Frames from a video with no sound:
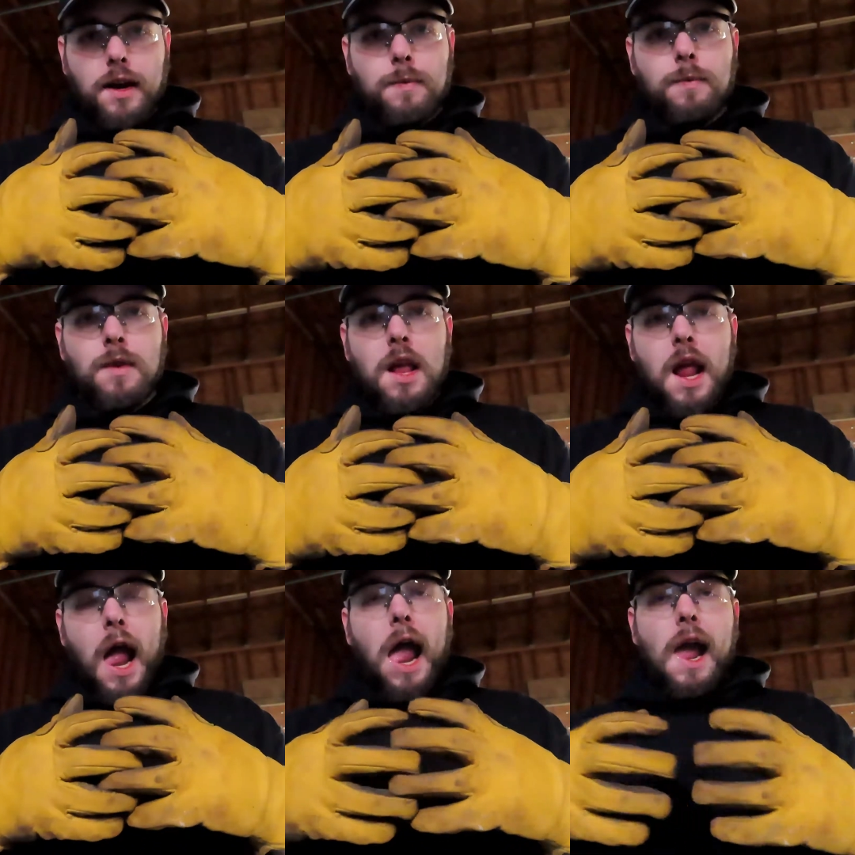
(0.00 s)

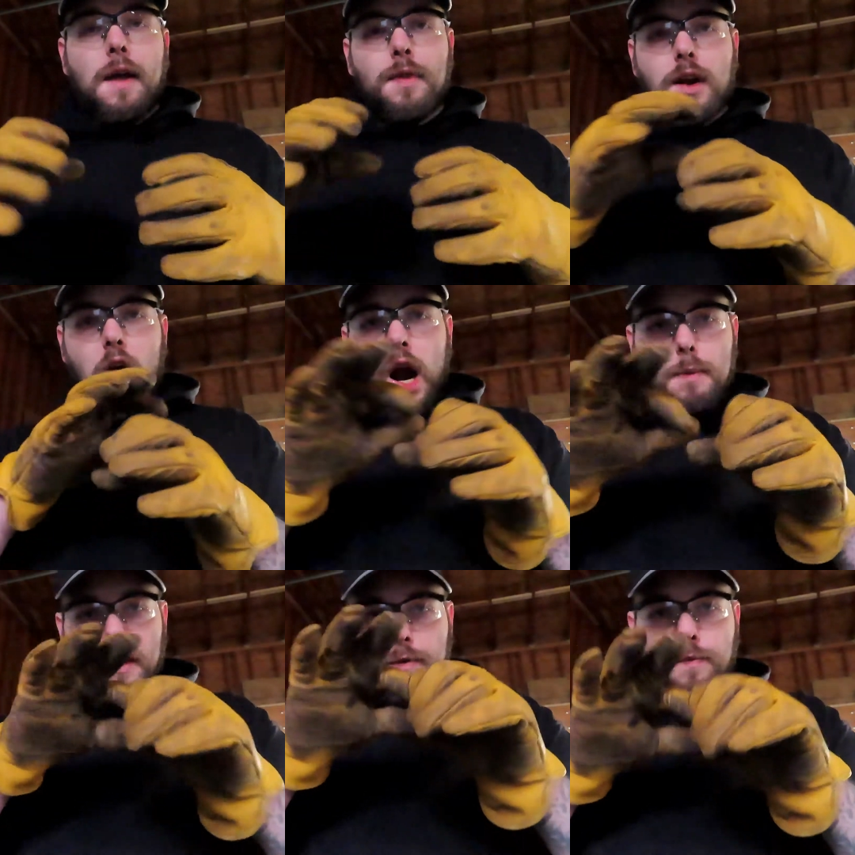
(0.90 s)
and the
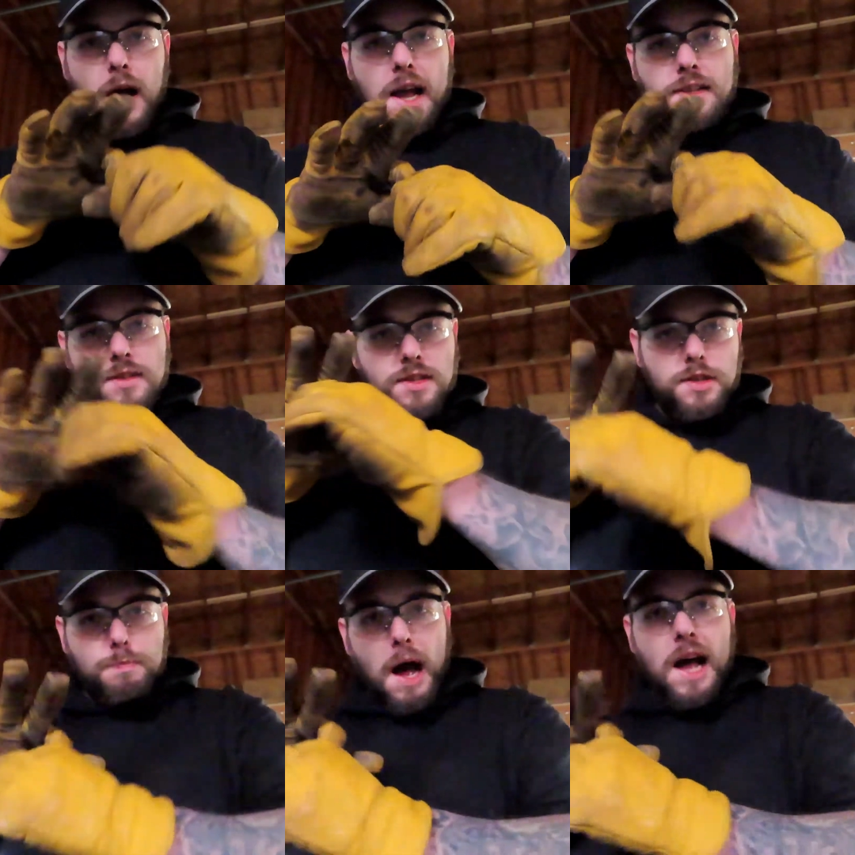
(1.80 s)
carbon finds
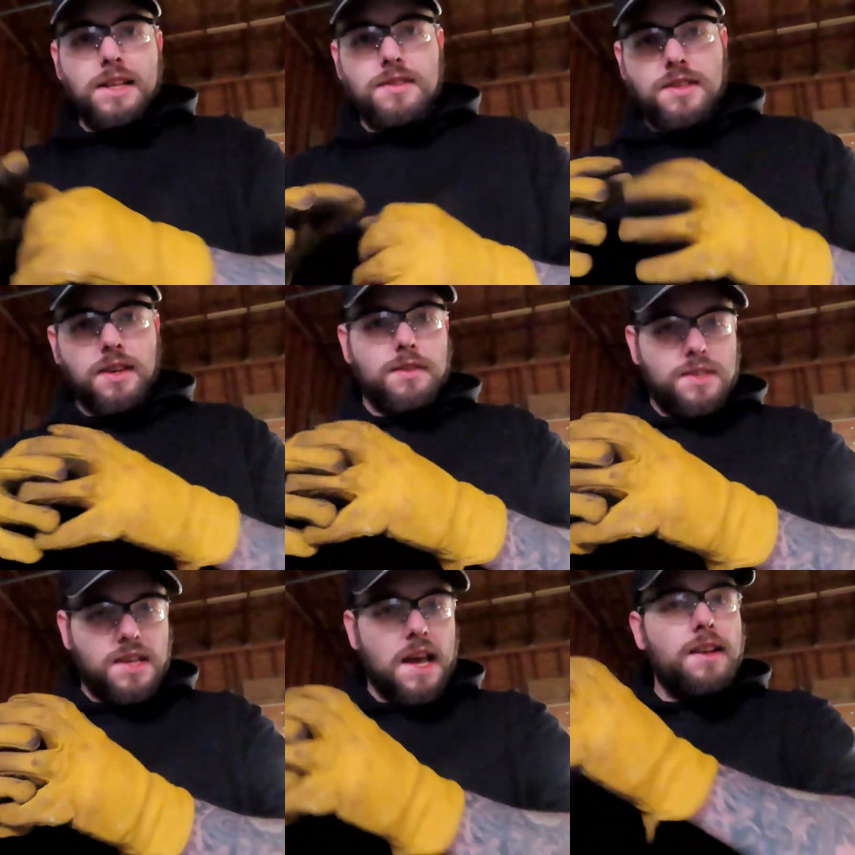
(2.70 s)
spots to
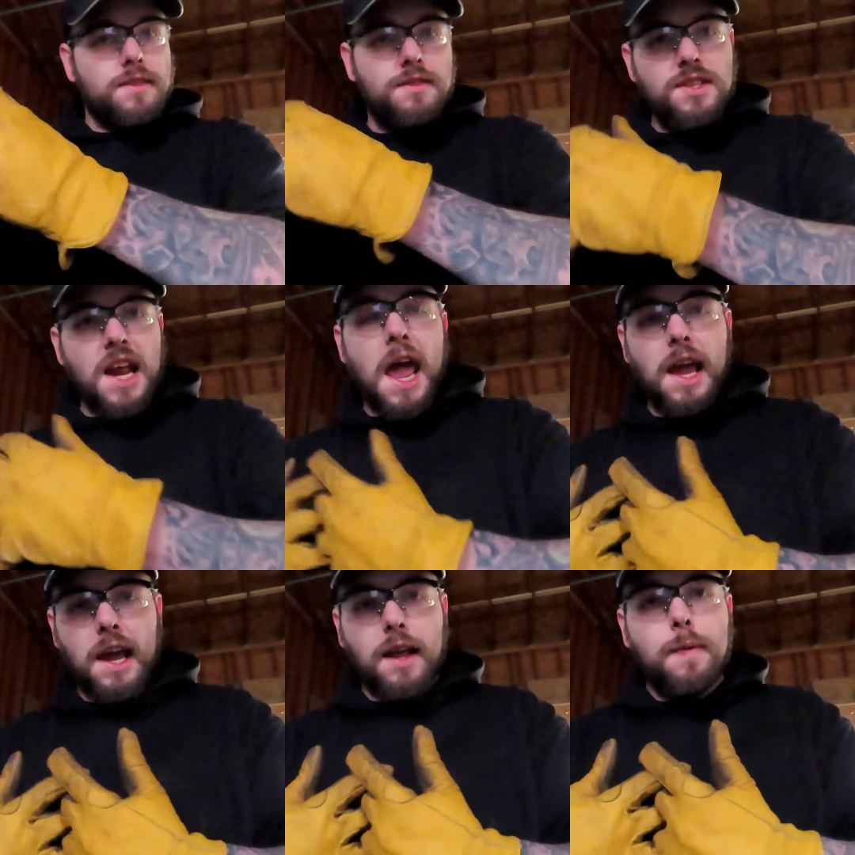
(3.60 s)
sit and
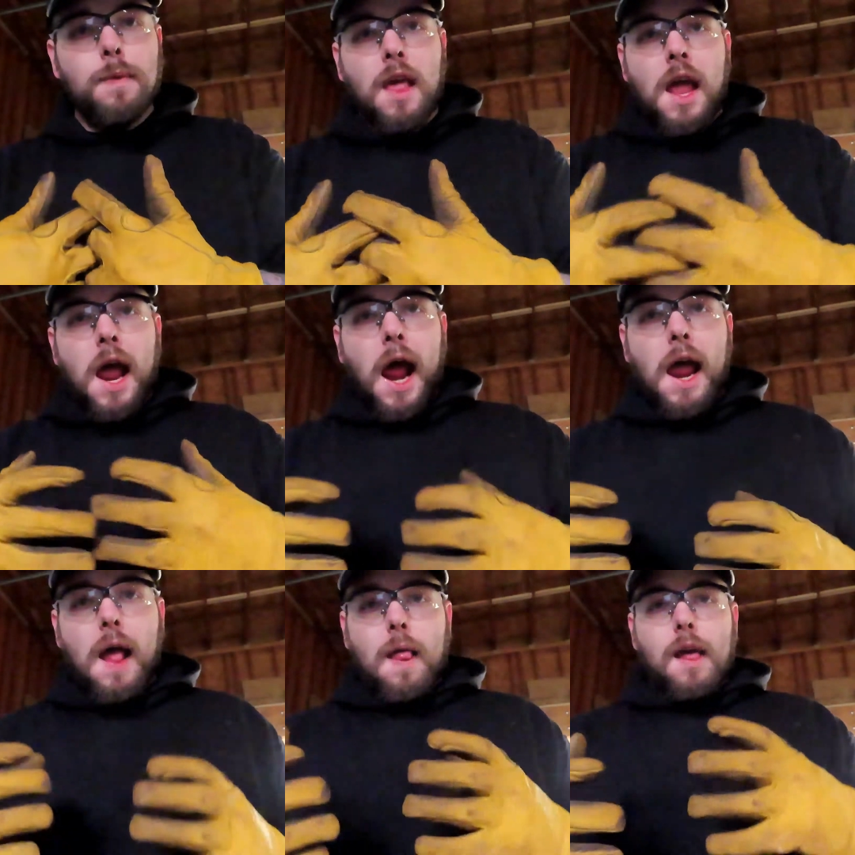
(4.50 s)
stay in,
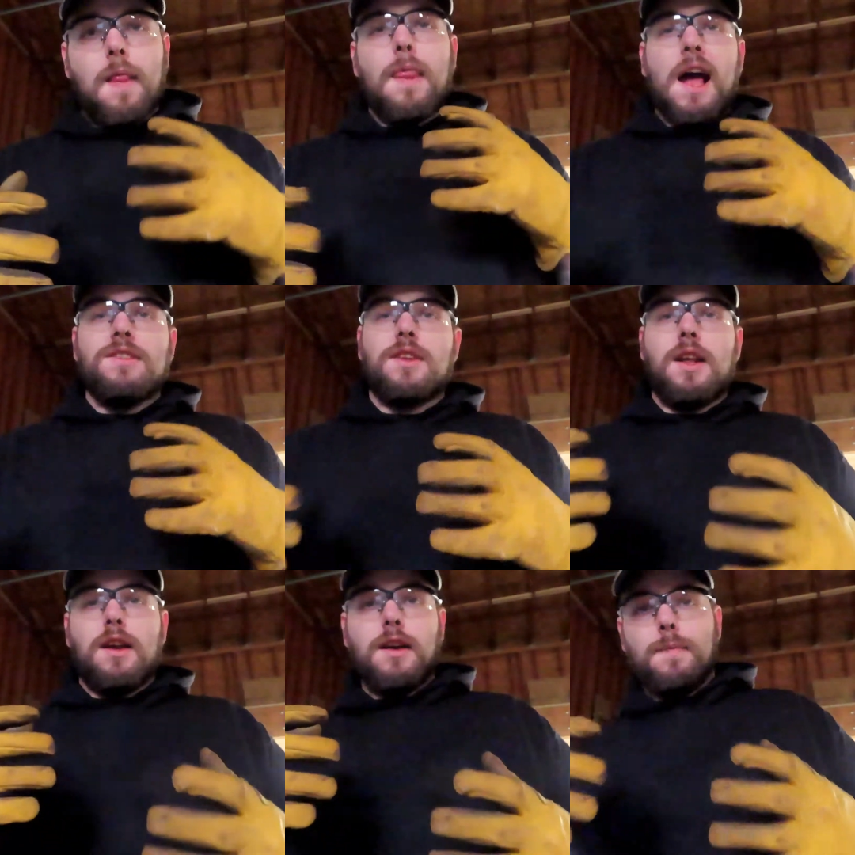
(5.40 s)
and that's
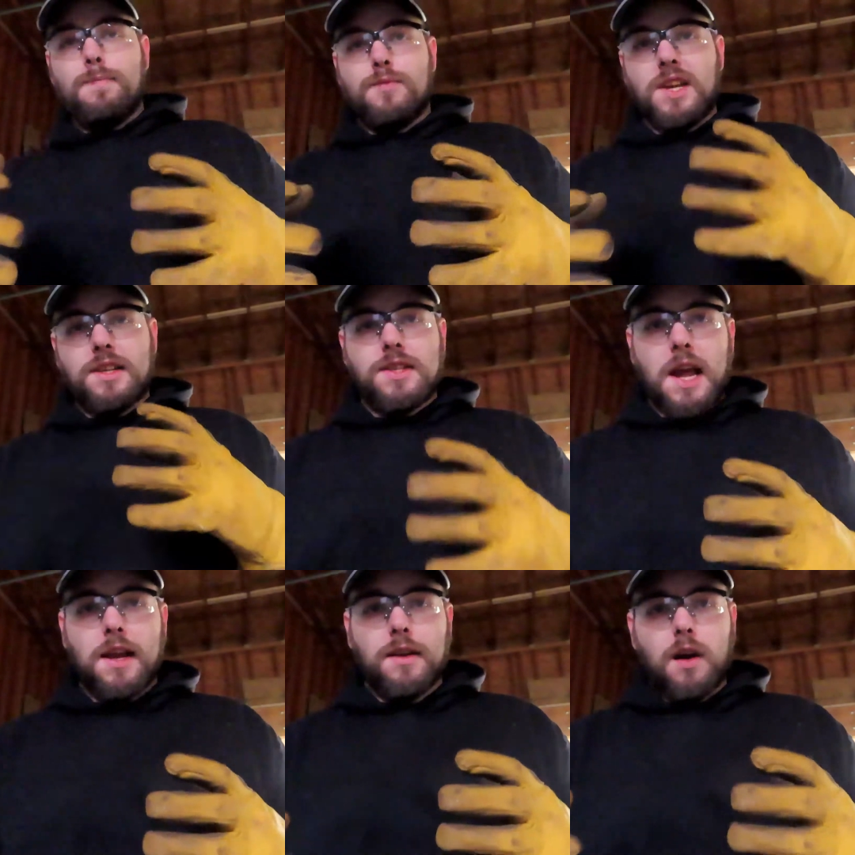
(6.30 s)
gonna
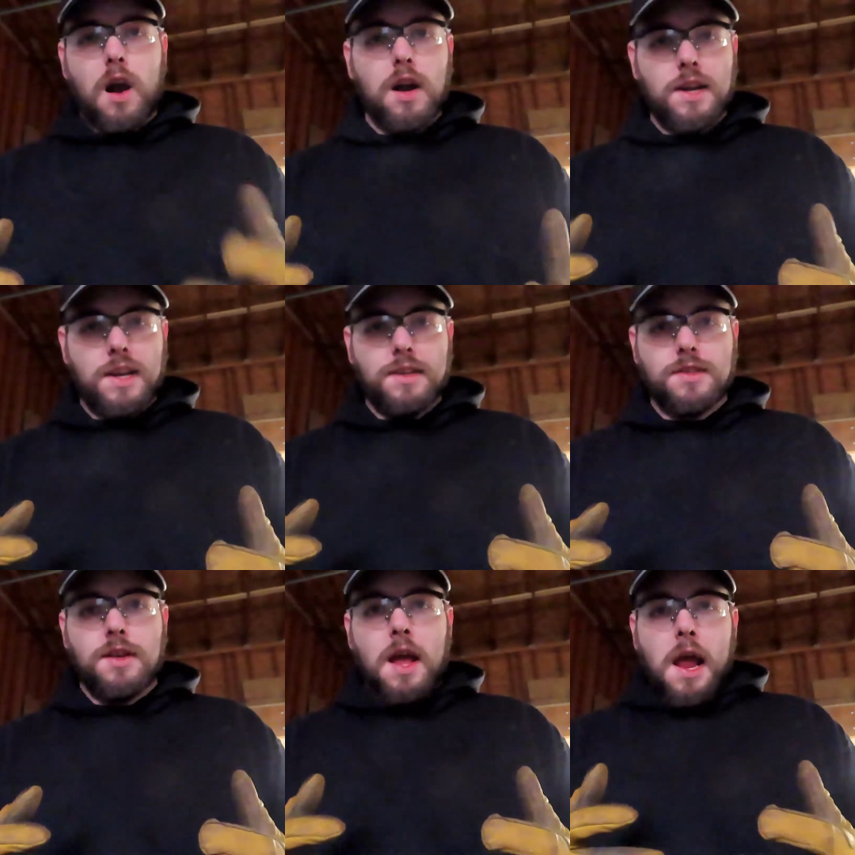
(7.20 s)
dictate your
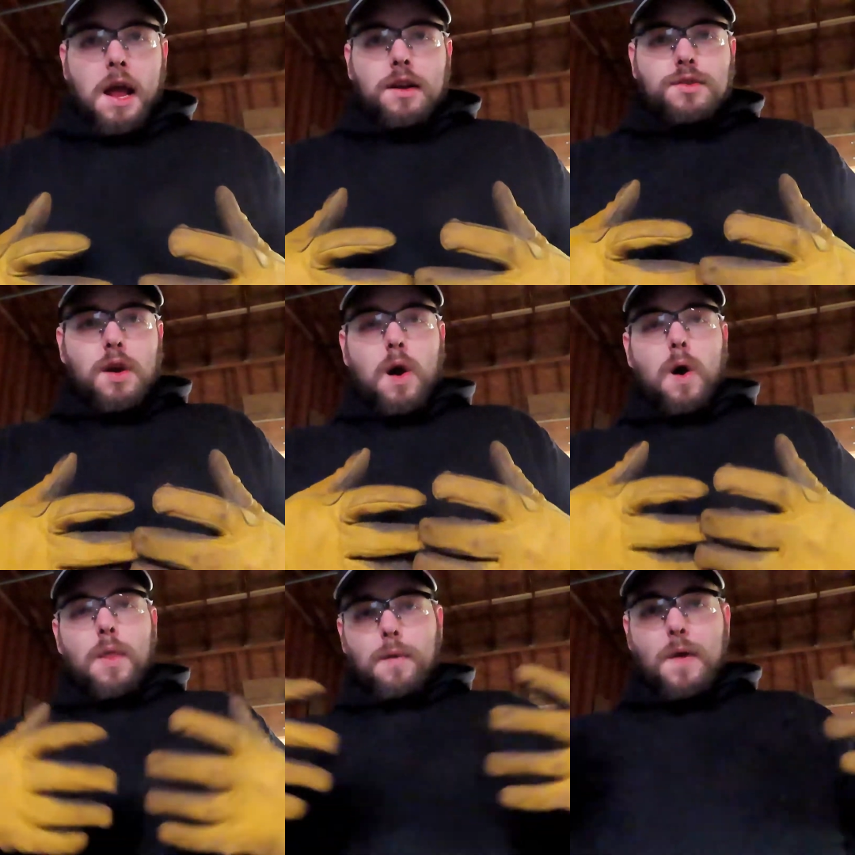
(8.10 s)
hardness. So the